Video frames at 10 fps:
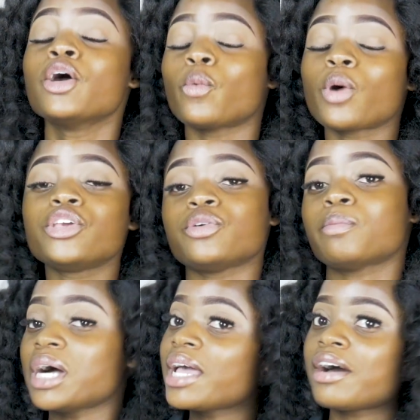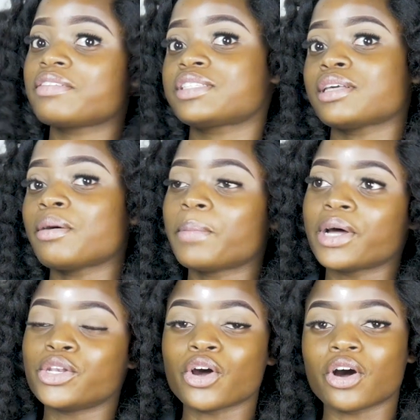Well, you might have some,
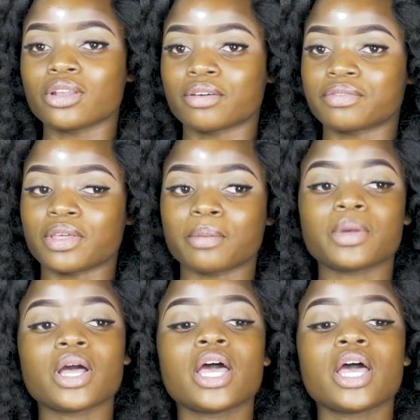but not all of them.